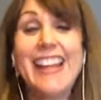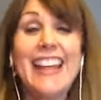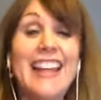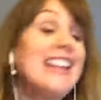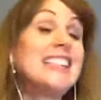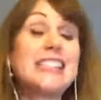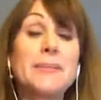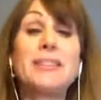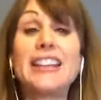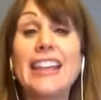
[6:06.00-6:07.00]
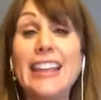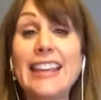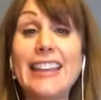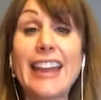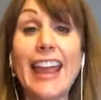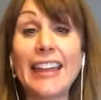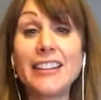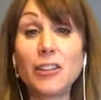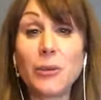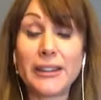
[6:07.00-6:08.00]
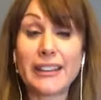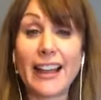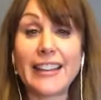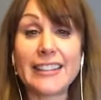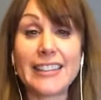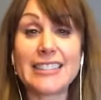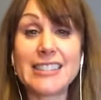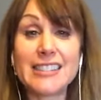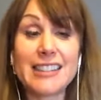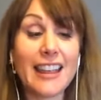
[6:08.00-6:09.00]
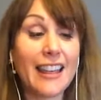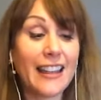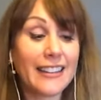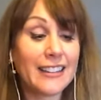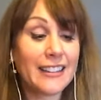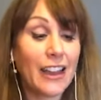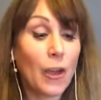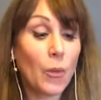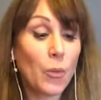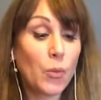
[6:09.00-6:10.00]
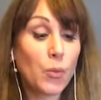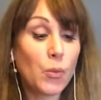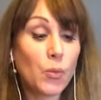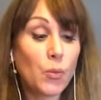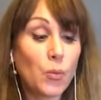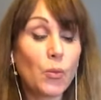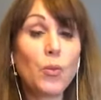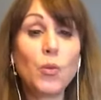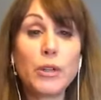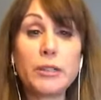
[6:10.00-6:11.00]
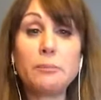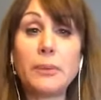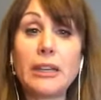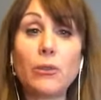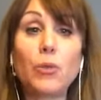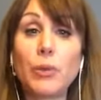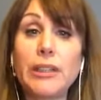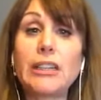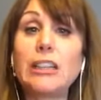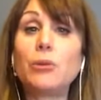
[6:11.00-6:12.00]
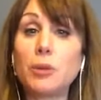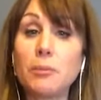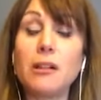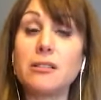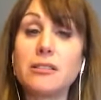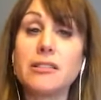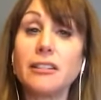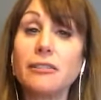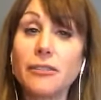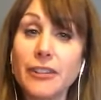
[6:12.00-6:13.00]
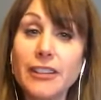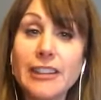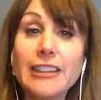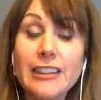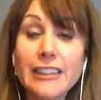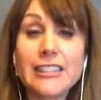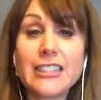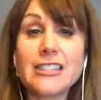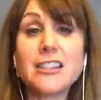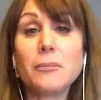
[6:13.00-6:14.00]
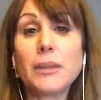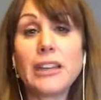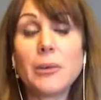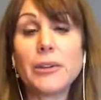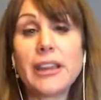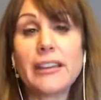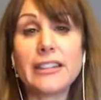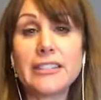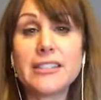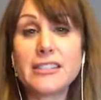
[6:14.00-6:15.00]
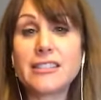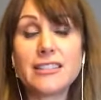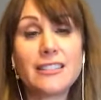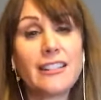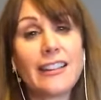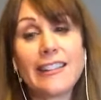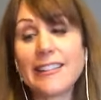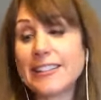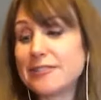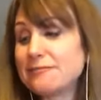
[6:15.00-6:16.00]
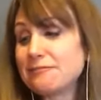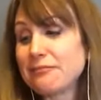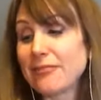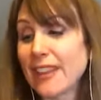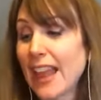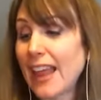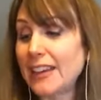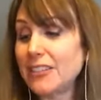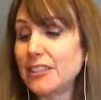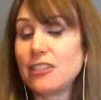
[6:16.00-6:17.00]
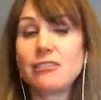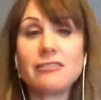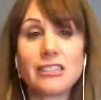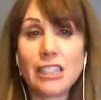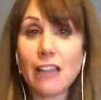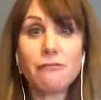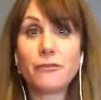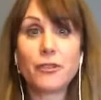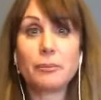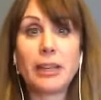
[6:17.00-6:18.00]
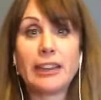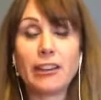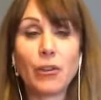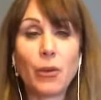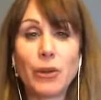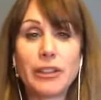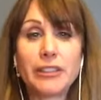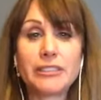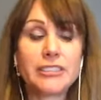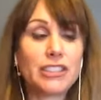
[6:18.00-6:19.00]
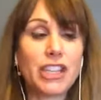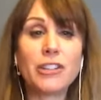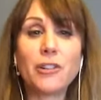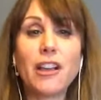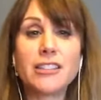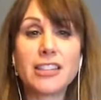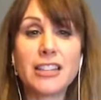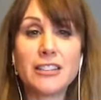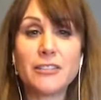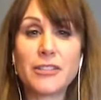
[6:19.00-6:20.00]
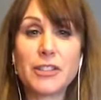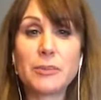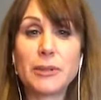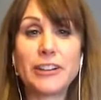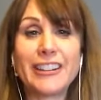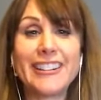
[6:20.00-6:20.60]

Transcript: is something he can handle with kindness, and would be really repulsive to somebody without his, like, I don't know, love for me or generosity of spirit.